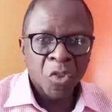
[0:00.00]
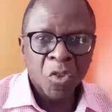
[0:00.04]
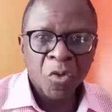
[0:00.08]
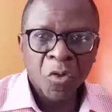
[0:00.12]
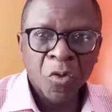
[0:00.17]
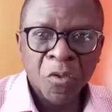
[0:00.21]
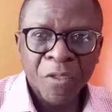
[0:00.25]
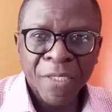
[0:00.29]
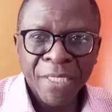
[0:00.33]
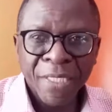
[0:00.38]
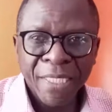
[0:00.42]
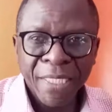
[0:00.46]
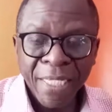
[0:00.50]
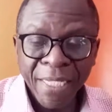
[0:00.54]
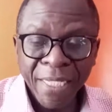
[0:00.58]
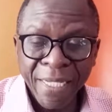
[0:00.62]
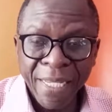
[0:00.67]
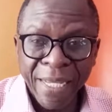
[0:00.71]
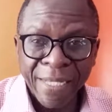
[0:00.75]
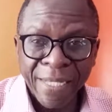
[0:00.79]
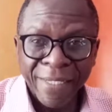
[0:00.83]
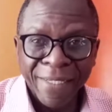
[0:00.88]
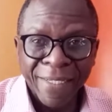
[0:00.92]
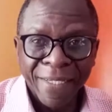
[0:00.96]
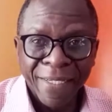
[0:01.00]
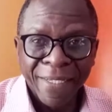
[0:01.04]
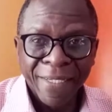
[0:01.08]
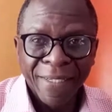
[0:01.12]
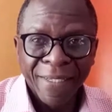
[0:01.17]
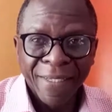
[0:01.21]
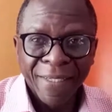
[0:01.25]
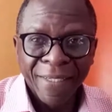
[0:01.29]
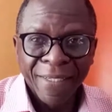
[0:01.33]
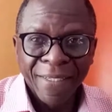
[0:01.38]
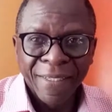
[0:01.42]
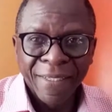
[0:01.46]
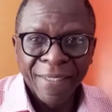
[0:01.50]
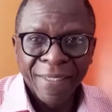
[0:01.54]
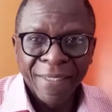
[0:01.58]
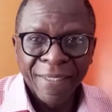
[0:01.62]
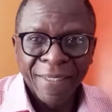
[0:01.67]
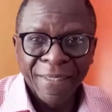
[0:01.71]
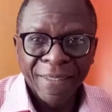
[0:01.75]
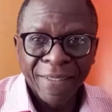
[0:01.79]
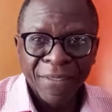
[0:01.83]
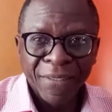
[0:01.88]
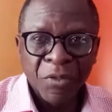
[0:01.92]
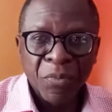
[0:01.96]
considered
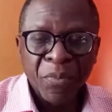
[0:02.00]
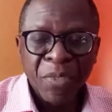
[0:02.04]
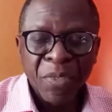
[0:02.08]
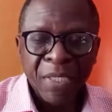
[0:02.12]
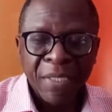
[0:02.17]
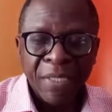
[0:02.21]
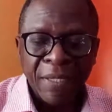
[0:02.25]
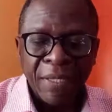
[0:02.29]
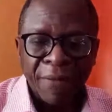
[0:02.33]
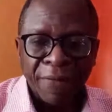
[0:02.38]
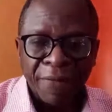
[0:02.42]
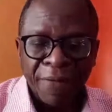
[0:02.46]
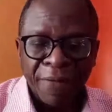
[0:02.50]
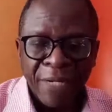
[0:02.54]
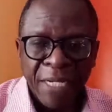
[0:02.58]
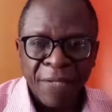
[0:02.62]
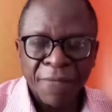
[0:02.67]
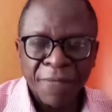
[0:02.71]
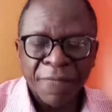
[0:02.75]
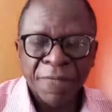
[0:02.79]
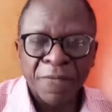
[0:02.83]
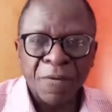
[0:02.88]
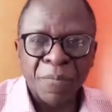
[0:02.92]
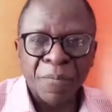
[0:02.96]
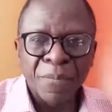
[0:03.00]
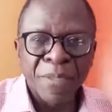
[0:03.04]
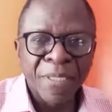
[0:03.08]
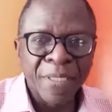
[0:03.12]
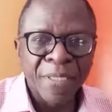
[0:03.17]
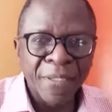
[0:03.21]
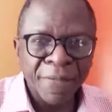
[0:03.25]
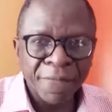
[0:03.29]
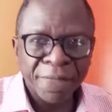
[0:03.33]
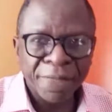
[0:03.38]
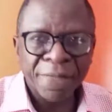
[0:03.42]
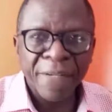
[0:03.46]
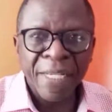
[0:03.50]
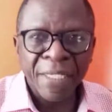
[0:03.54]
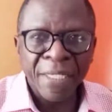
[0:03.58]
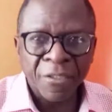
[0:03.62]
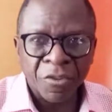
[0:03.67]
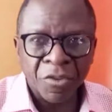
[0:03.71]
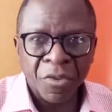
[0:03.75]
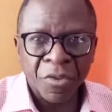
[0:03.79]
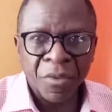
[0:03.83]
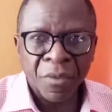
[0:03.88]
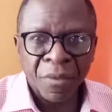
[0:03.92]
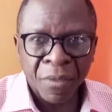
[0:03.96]
to be suffering from
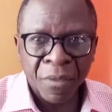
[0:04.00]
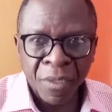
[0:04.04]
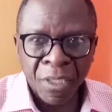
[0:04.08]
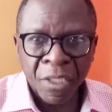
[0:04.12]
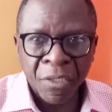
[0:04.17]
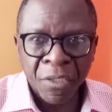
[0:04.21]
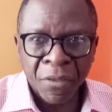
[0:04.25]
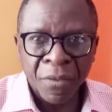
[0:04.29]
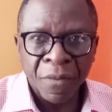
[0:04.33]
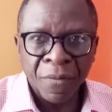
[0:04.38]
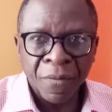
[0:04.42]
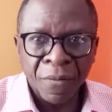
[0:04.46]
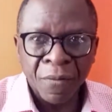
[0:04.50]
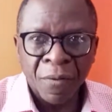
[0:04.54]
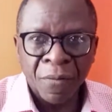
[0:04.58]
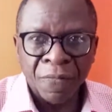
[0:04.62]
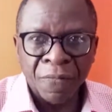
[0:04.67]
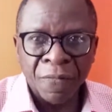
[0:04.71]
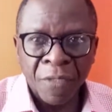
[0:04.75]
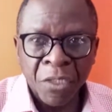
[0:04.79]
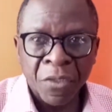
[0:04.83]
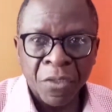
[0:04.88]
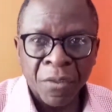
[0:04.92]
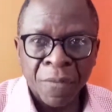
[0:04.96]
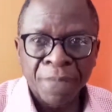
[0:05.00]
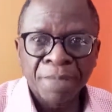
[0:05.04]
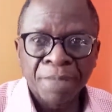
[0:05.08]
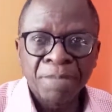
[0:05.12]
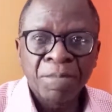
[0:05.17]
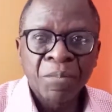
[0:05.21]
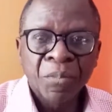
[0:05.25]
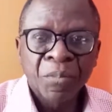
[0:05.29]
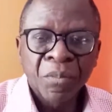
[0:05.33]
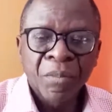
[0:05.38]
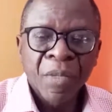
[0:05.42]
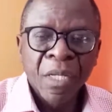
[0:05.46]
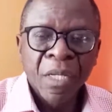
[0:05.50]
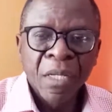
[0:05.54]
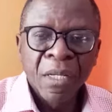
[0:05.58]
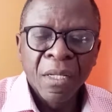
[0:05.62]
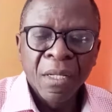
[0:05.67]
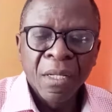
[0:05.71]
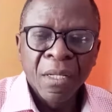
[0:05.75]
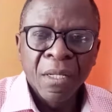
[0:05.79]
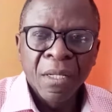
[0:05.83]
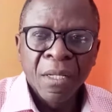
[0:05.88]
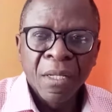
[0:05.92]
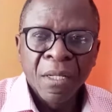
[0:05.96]
defect reason of reason
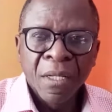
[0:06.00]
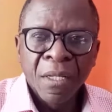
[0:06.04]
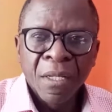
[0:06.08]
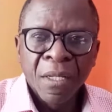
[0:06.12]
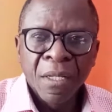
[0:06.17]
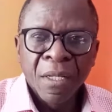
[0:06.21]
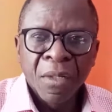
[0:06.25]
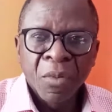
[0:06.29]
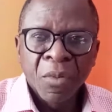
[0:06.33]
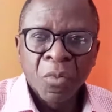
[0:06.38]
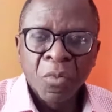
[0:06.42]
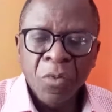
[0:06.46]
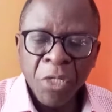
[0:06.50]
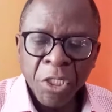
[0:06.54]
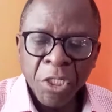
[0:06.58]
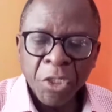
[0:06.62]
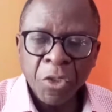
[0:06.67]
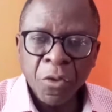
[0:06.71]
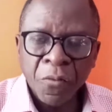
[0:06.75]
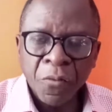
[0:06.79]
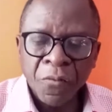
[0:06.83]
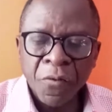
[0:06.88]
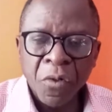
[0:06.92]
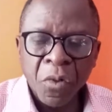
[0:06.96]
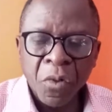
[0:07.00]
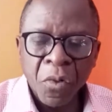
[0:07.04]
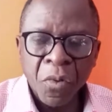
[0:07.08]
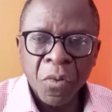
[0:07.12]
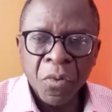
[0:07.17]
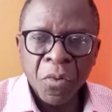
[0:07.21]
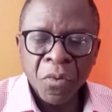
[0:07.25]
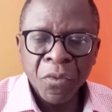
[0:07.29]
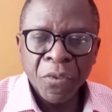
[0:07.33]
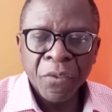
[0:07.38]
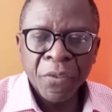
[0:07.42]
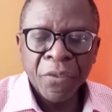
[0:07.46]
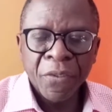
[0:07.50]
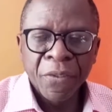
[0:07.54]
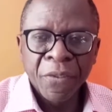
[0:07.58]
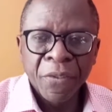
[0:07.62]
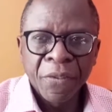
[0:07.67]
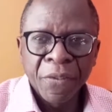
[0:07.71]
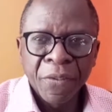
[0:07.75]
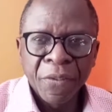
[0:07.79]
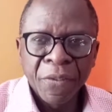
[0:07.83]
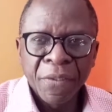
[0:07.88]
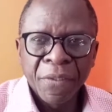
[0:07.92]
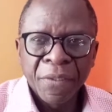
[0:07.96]
which of course
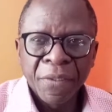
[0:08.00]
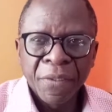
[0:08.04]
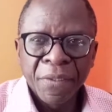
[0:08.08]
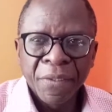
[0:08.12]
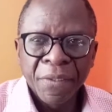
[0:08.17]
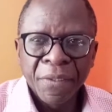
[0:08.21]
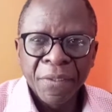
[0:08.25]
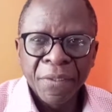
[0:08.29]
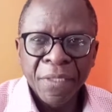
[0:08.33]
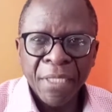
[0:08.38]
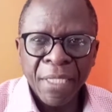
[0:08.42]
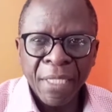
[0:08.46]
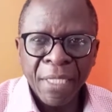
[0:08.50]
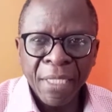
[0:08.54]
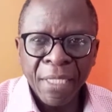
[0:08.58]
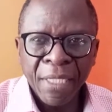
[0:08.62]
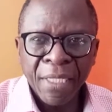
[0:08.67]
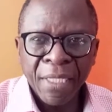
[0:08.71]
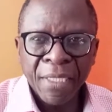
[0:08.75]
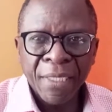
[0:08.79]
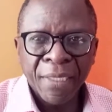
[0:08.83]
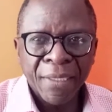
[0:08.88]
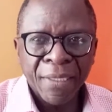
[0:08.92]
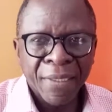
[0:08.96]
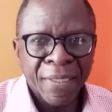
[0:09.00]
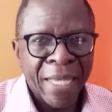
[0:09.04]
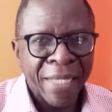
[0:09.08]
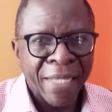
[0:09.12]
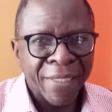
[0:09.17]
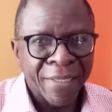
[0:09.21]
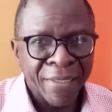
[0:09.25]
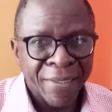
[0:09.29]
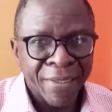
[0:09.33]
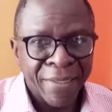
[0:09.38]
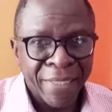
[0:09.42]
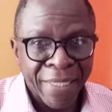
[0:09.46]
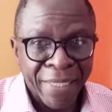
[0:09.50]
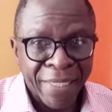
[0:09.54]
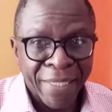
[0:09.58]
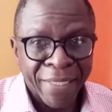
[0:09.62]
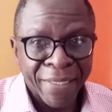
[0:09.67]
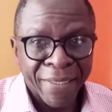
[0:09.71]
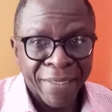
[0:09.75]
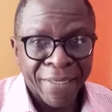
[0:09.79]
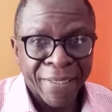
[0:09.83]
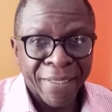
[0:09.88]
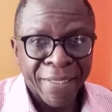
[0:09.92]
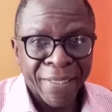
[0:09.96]
is a
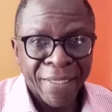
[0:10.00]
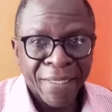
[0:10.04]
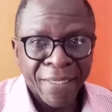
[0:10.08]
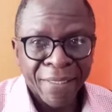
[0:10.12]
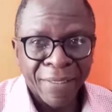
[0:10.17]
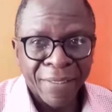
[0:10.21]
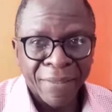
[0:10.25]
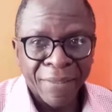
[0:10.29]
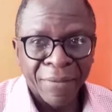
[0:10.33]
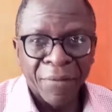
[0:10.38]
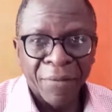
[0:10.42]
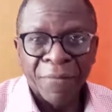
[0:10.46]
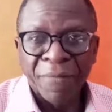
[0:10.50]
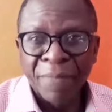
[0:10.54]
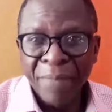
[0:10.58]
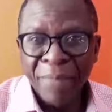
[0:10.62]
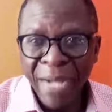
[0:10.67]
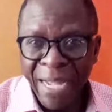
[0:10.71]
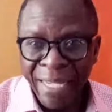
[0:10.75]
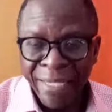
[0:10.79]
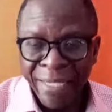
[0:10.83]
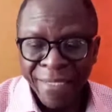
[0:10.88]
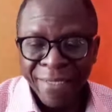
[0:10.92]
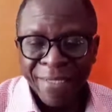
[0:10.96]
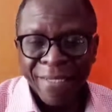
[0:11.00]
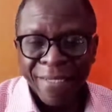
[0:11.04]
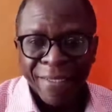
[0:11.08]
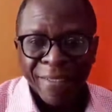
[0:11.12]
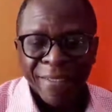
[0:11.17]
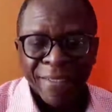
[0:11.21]
disease of mind